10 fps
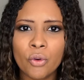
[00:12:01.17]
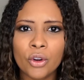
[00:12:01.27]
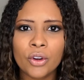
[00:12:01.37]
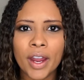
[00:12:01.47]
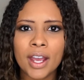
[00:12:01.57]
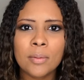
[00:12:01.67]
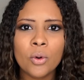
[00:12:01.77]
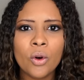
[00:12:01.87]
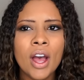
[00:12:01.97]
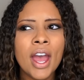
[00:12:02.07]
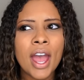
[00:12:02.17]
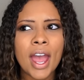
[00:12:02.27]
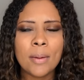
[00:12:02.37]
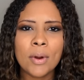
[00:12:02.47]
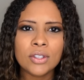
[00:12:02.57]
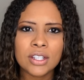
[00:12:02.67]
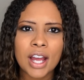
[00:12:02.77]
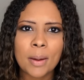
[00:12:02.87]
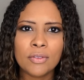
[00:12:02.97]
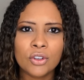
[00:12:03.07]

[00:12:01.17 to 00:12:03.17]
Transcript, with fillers: for your animal. And most of the time,